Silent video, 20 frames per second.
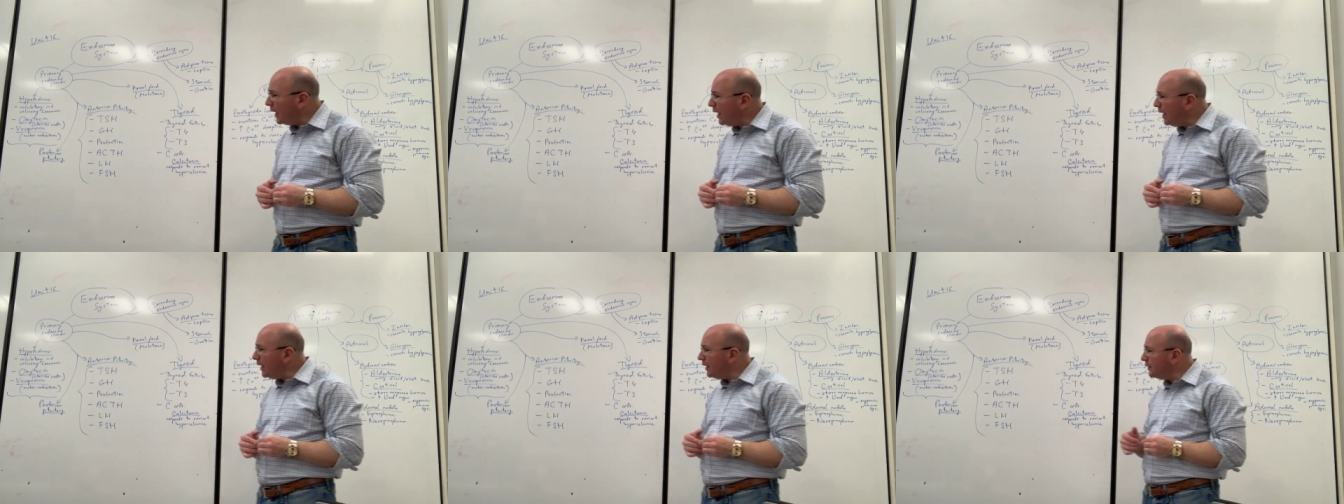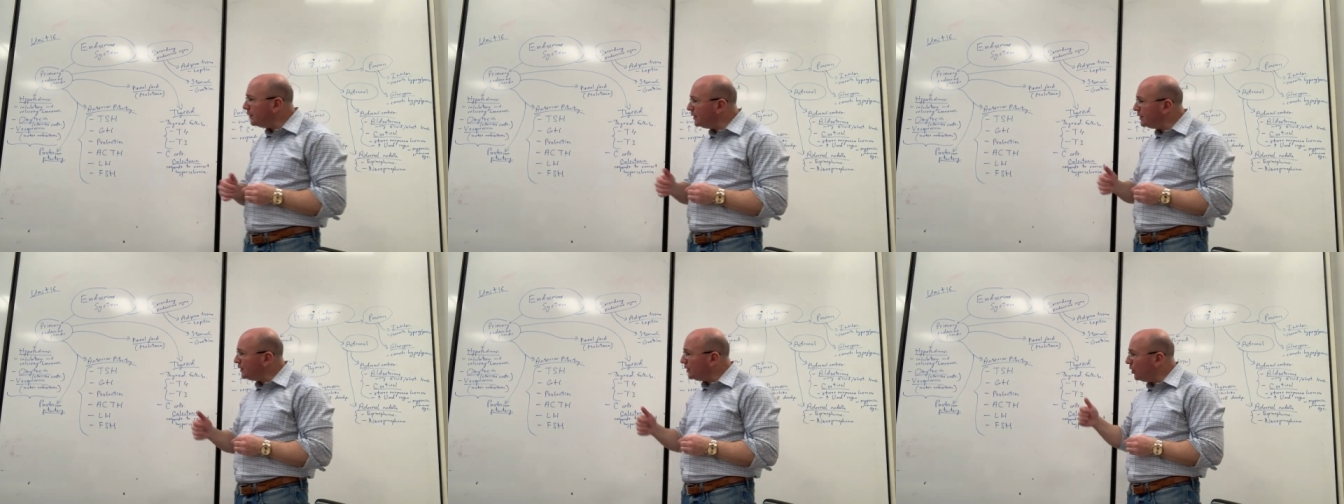
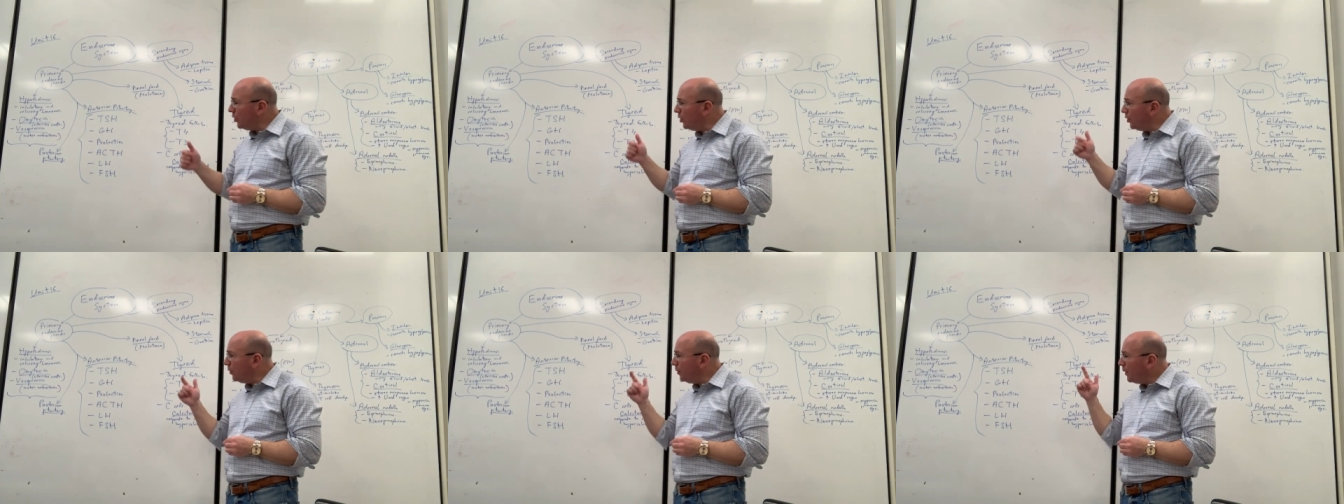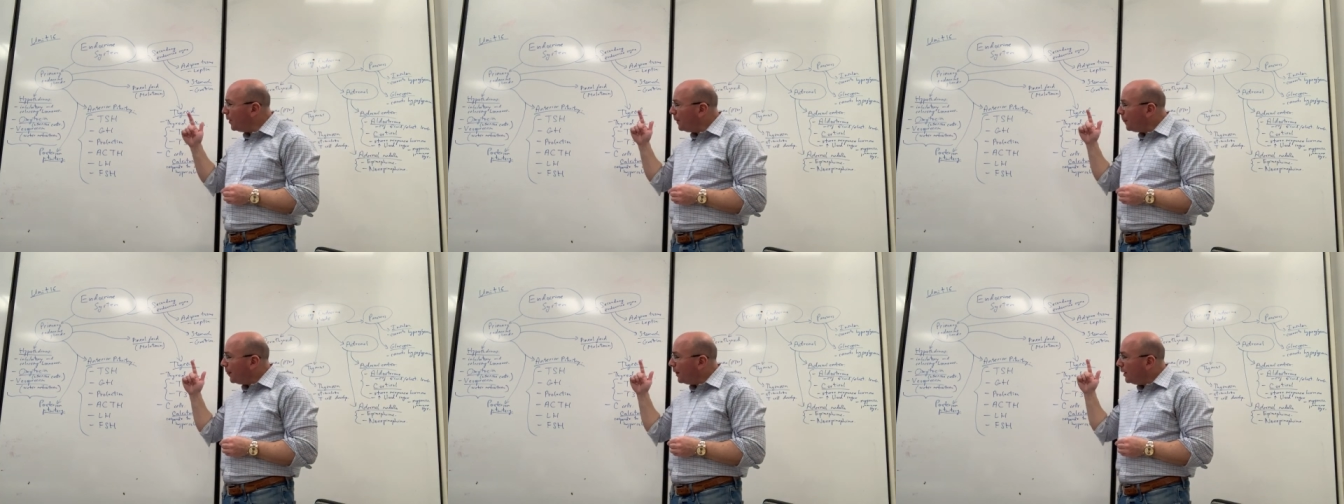And so,
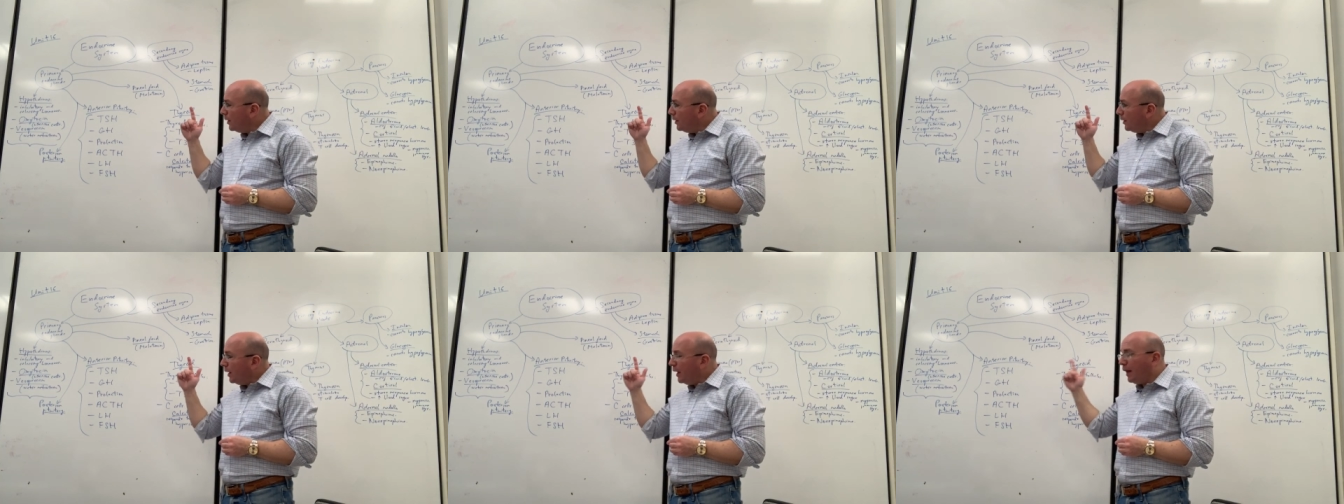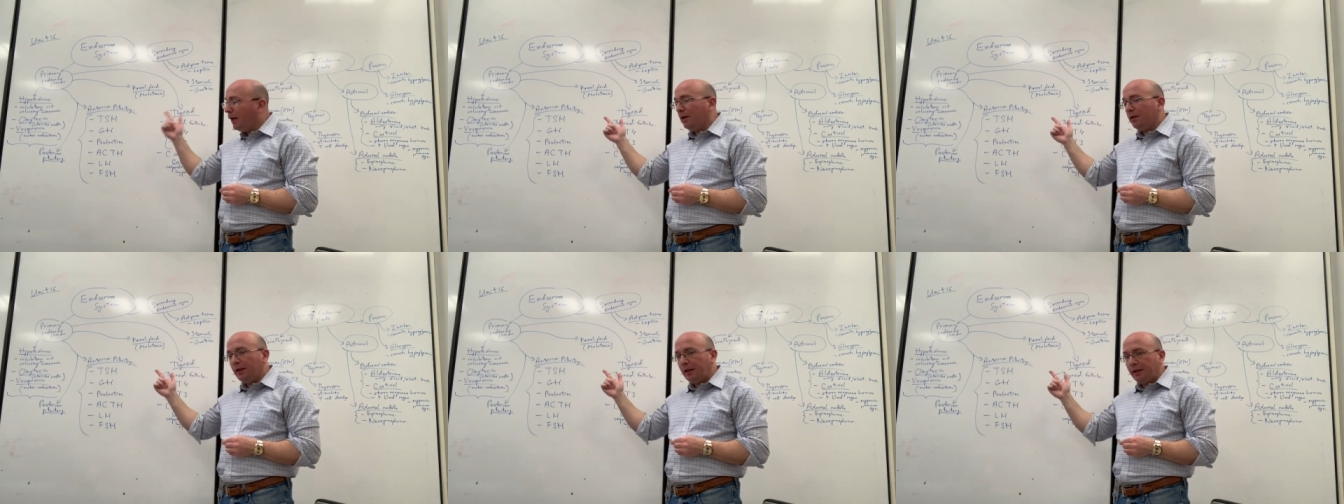
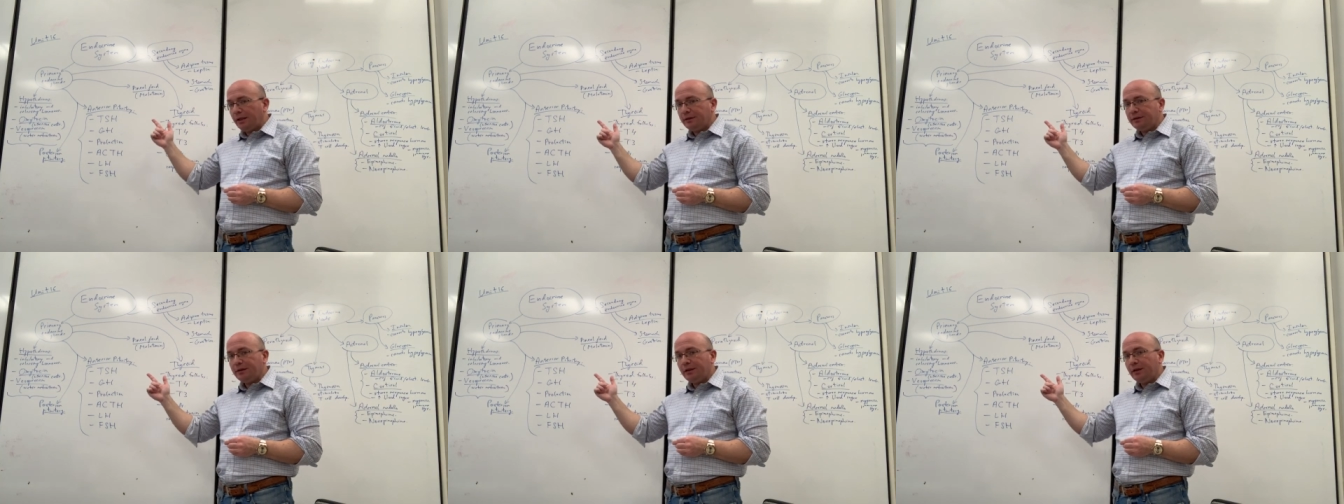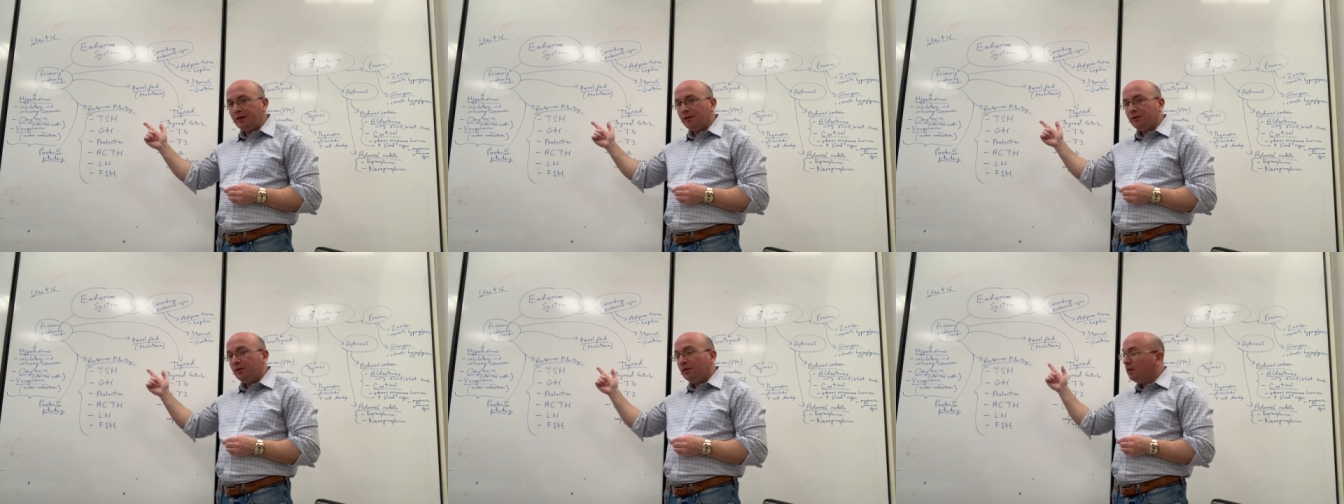like I
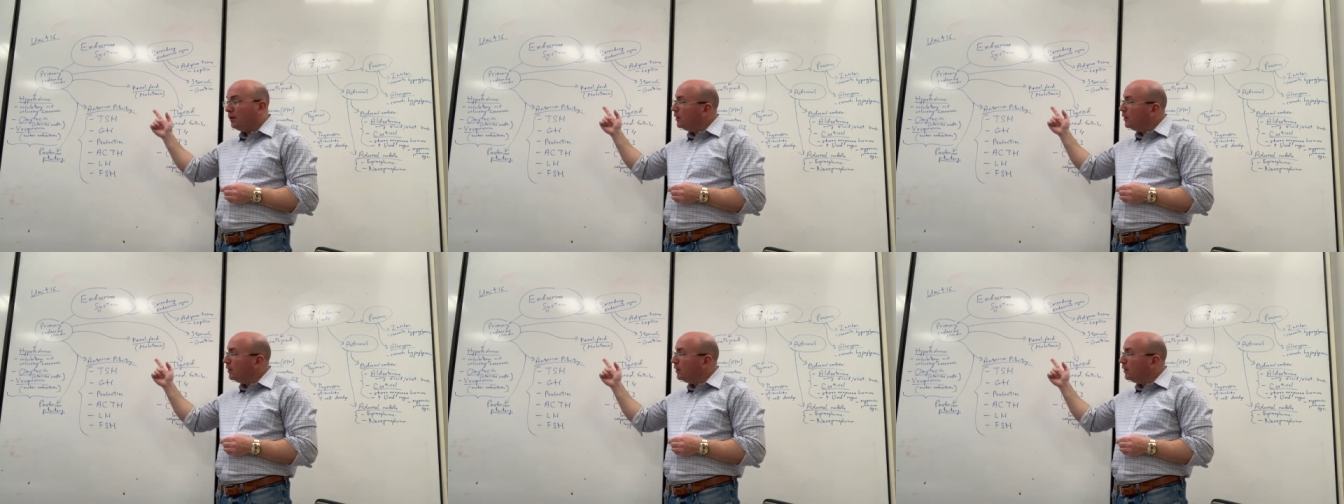said,